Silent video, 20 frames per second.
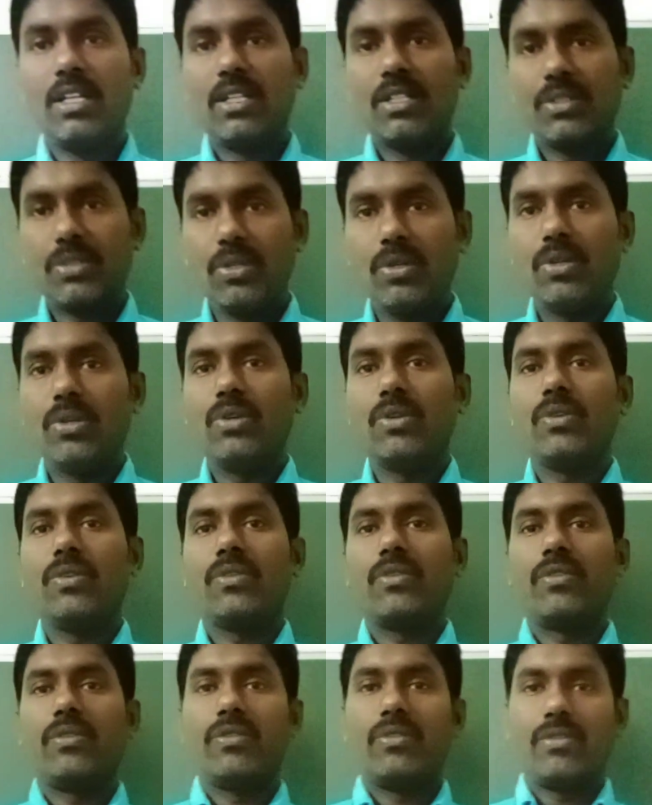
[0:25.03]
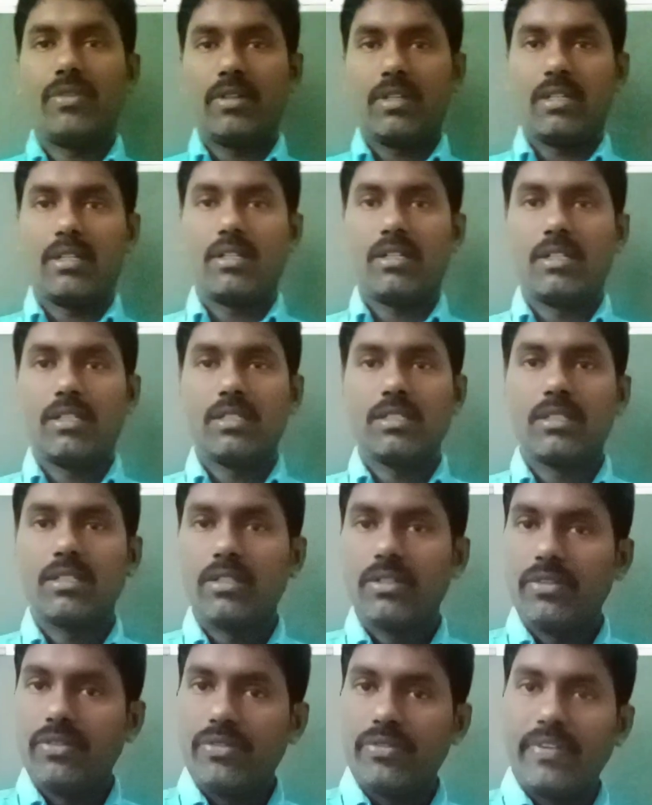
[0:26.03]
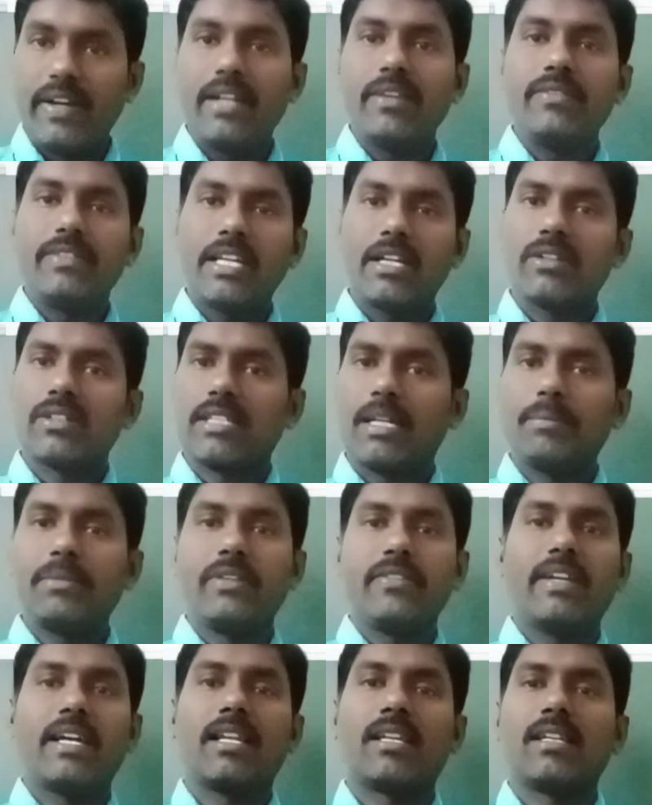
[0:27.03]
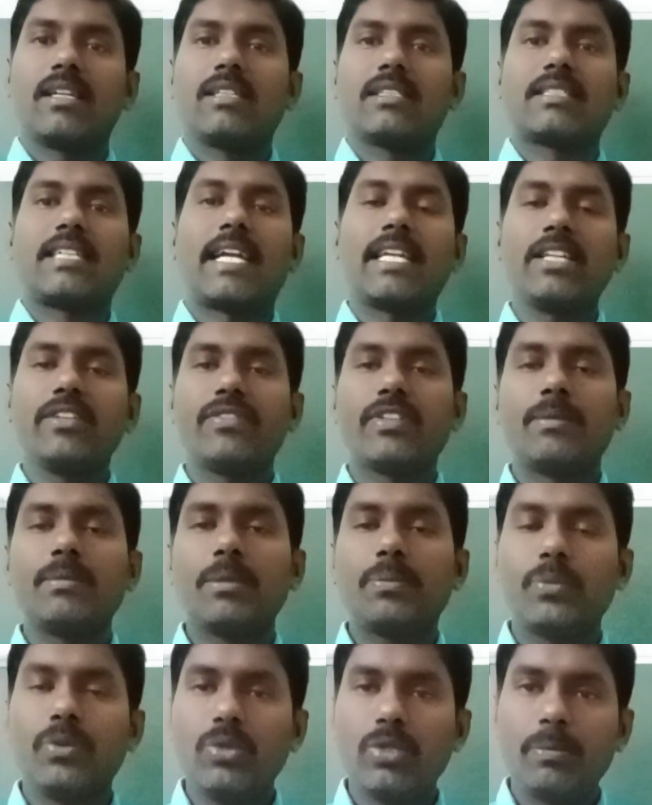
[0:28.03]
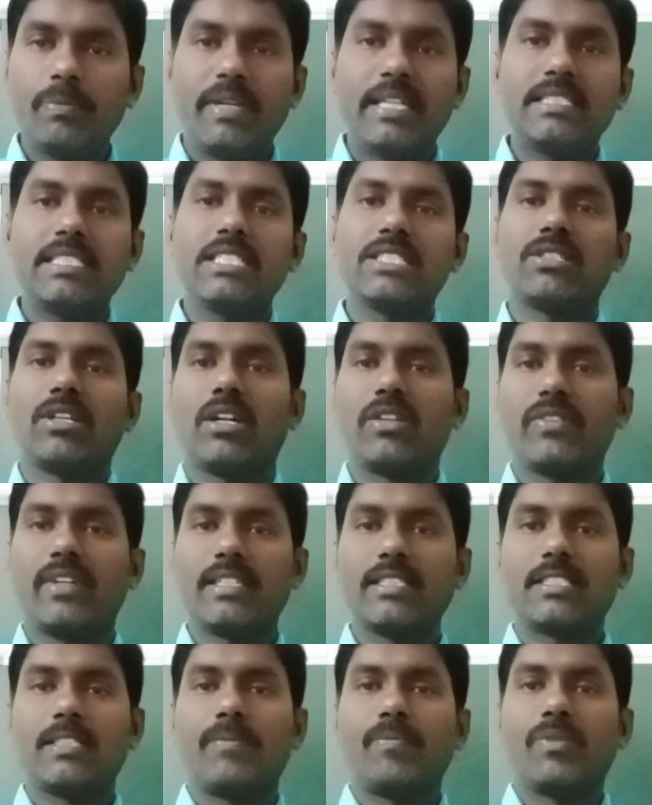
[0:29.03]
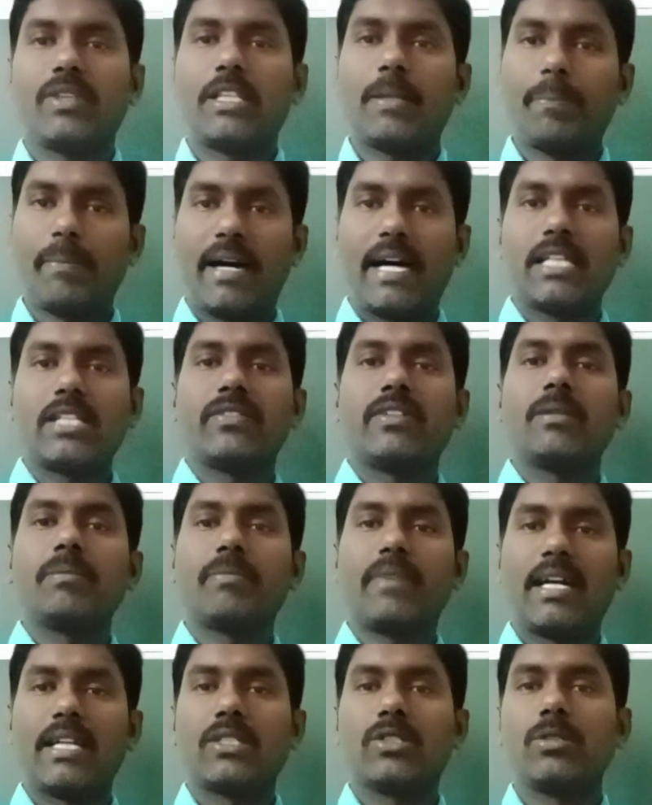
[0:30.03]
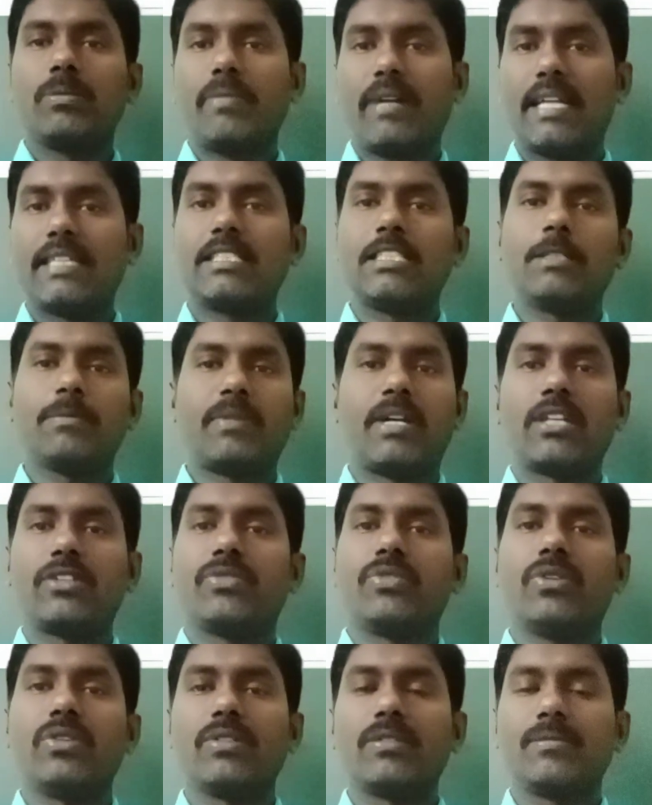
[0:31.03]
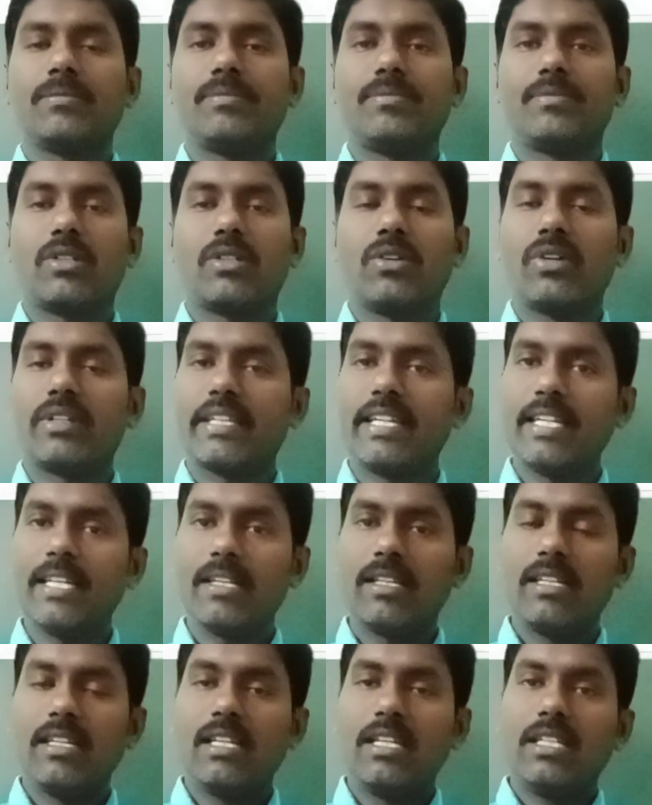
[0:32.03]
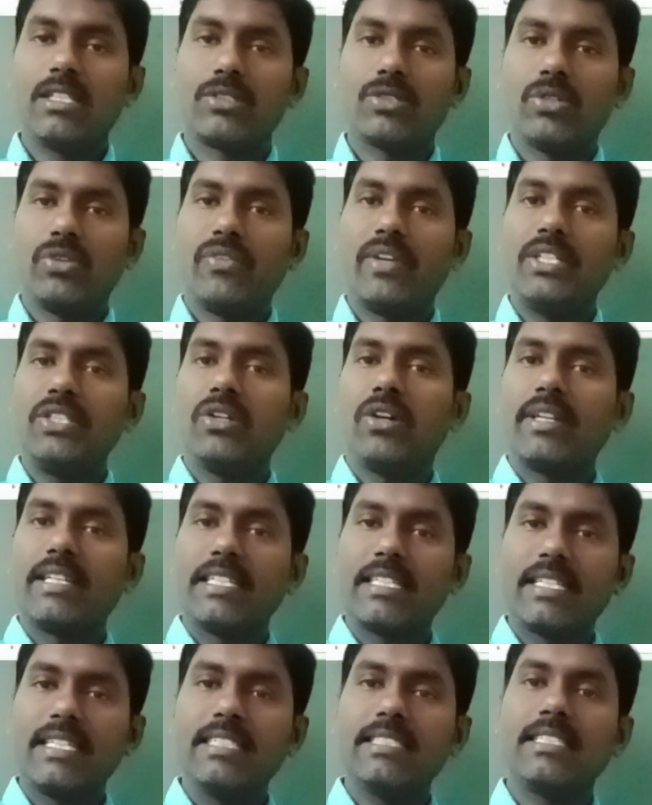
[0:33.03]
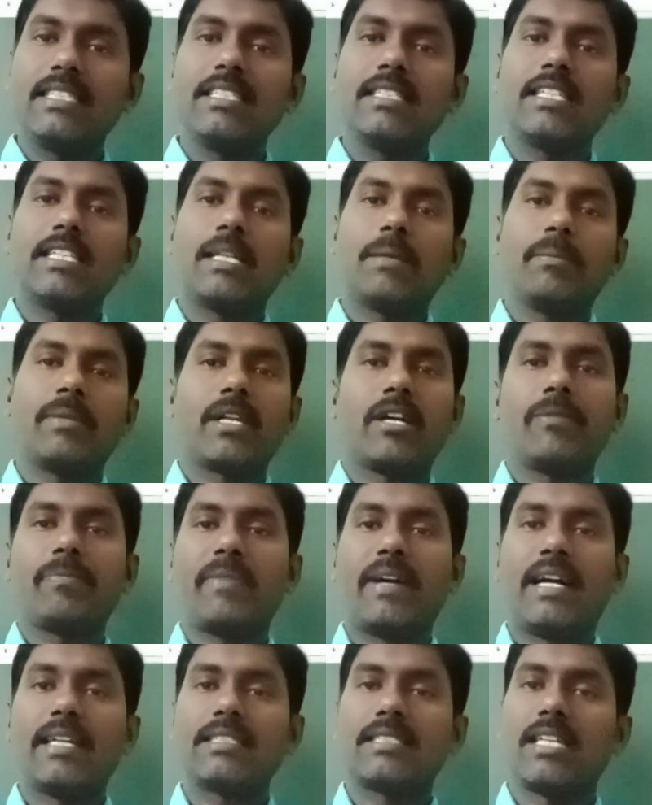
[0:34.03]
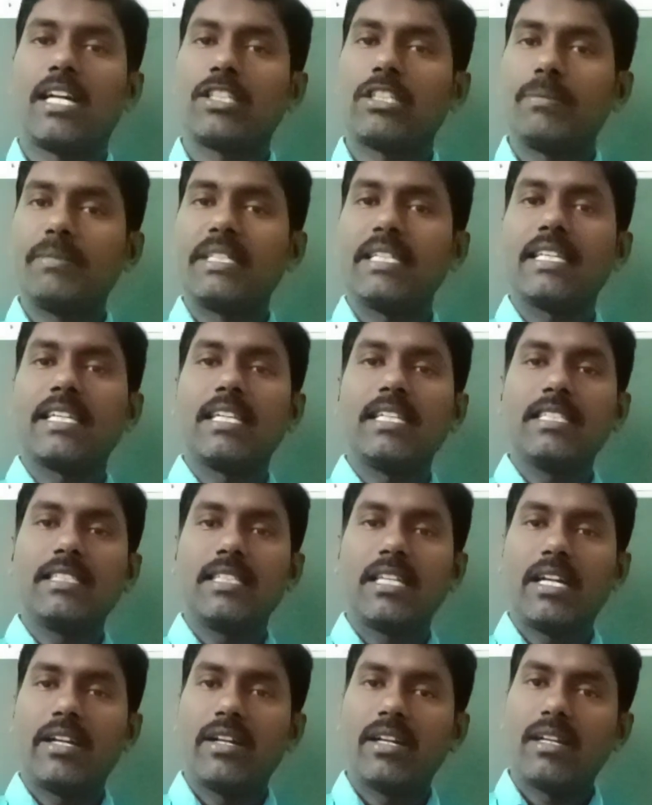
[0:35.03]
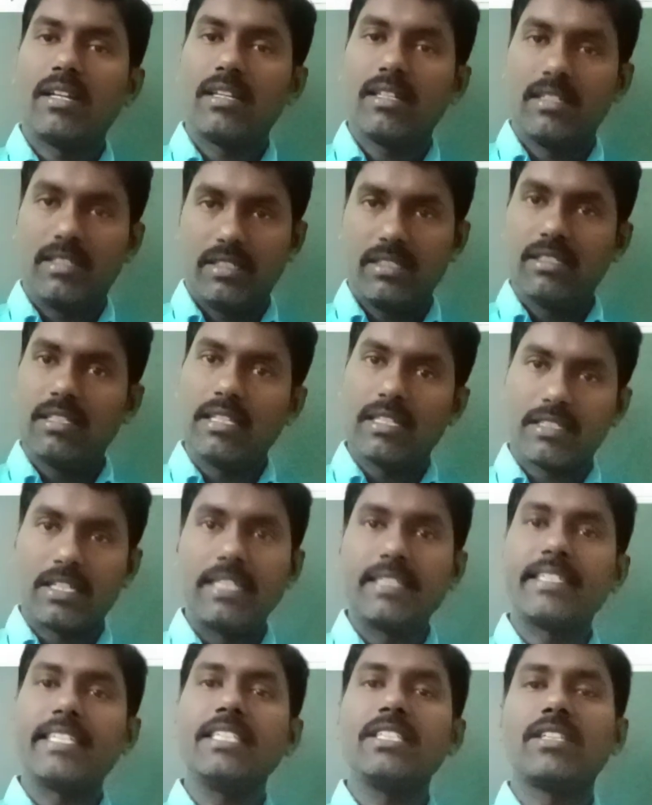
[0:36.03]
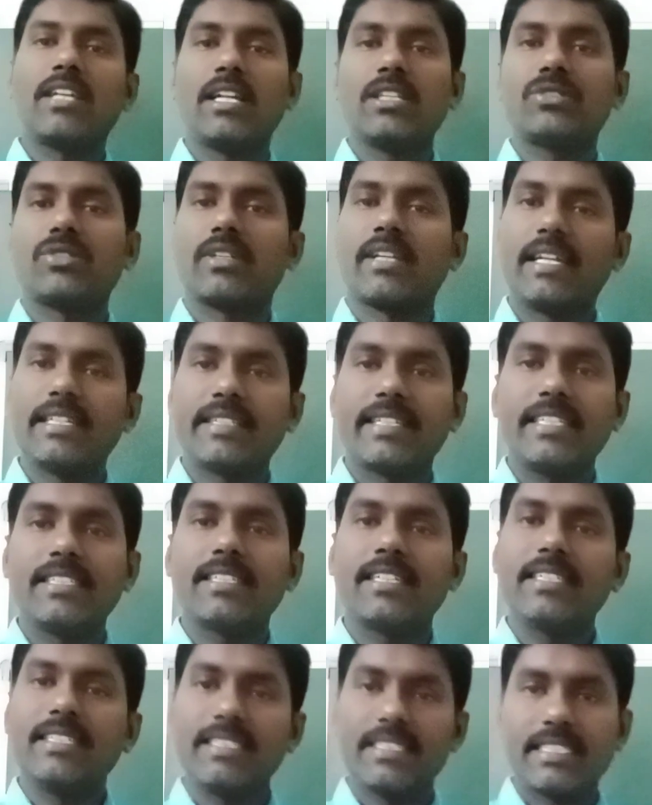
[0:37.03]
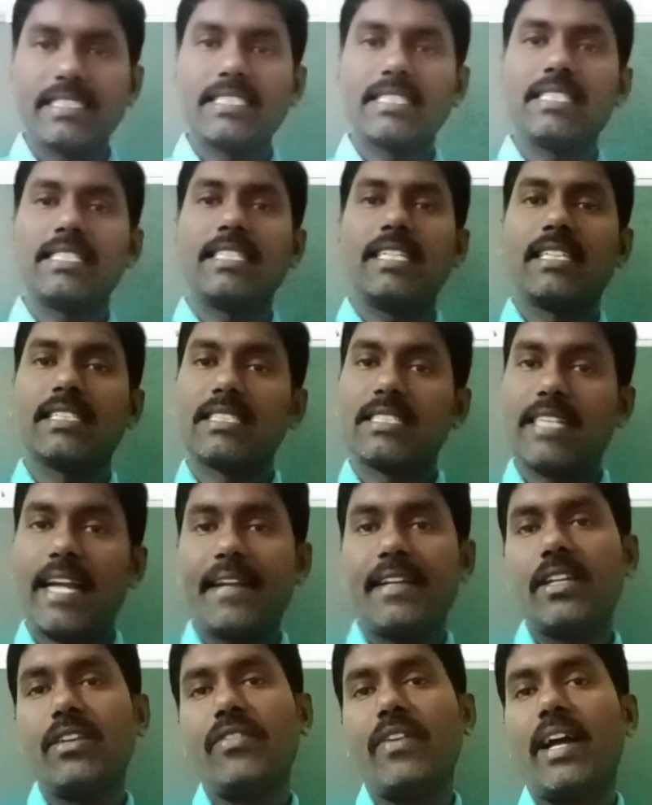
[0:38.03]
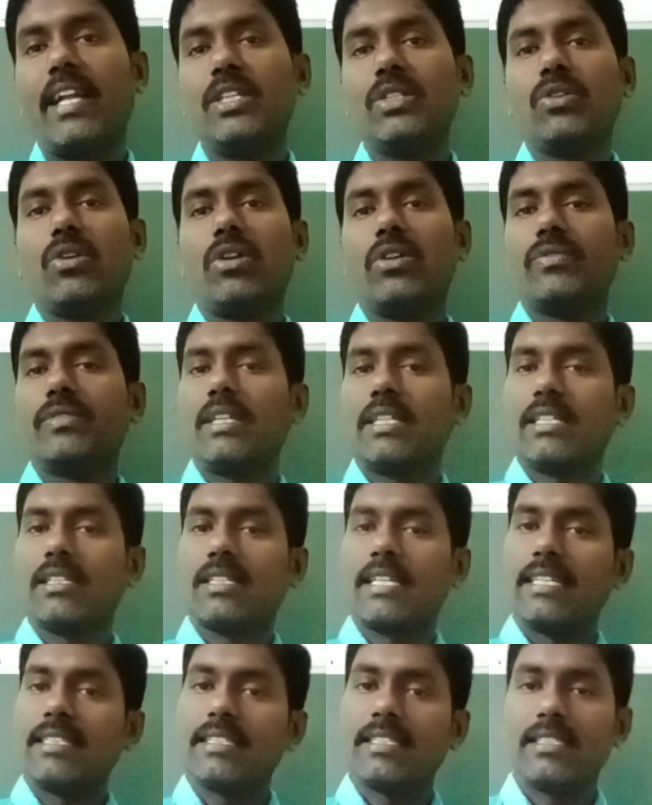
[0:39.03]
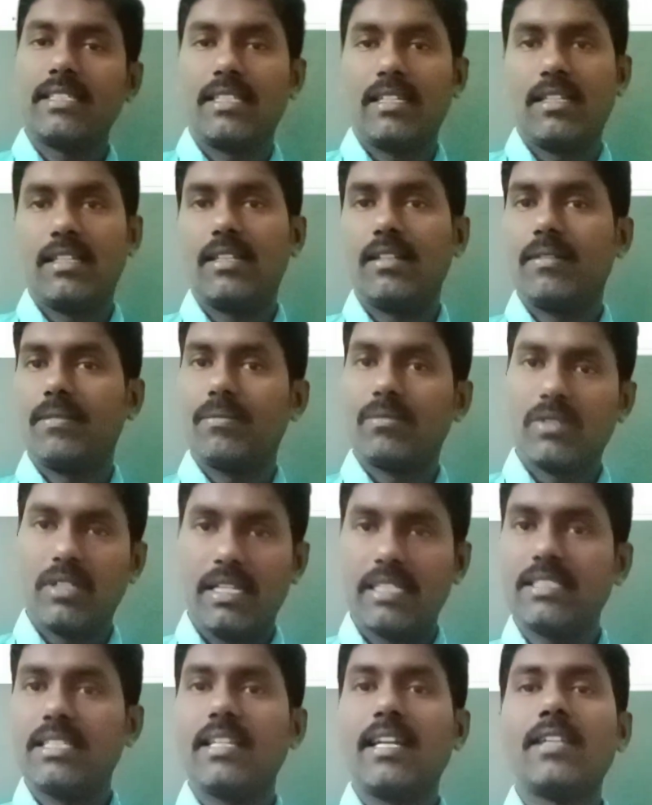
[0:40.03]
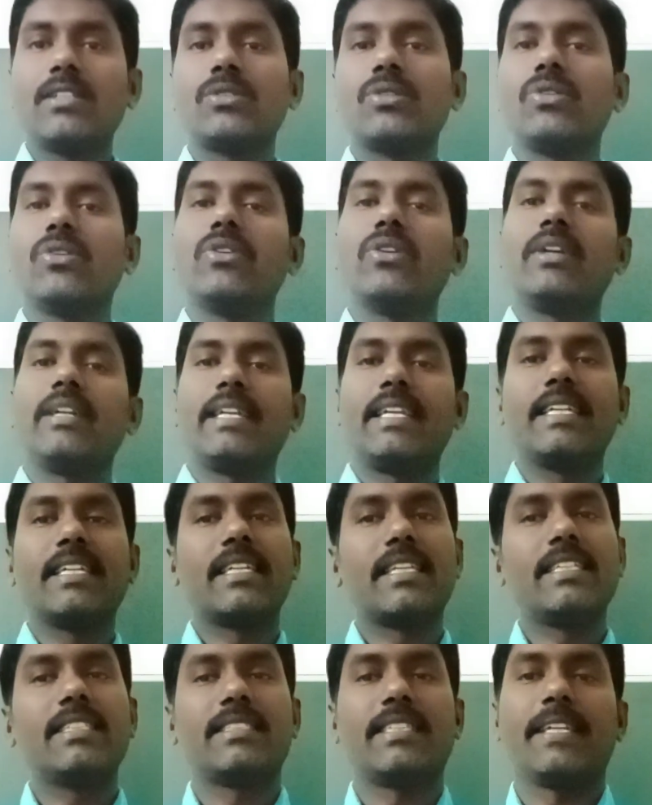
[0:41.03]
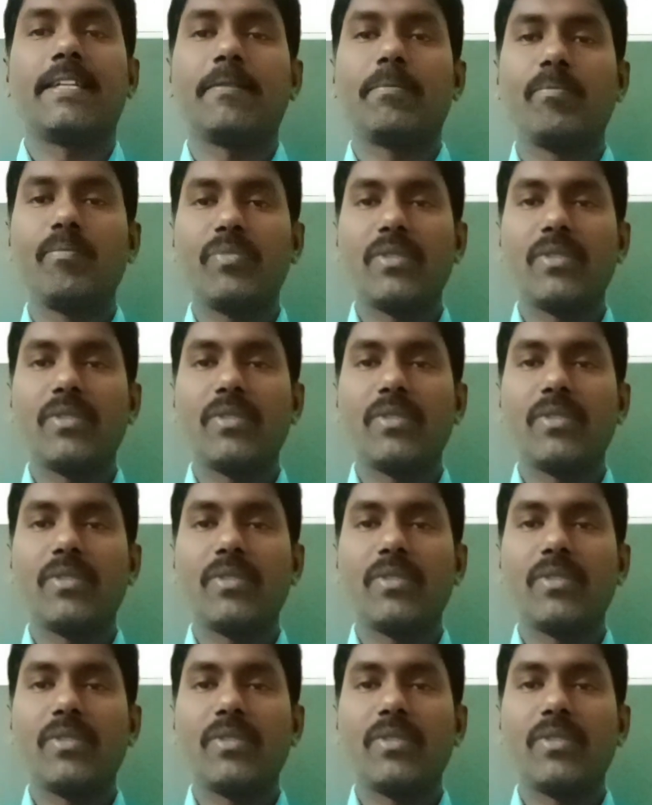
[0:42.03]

So when we are starting from the poor basics onwards in the part 1, part 2, part 3, part 4. Okay, so when you are increasing the number of parts, automatically the content and intensity and standard value of that lesson also increasing.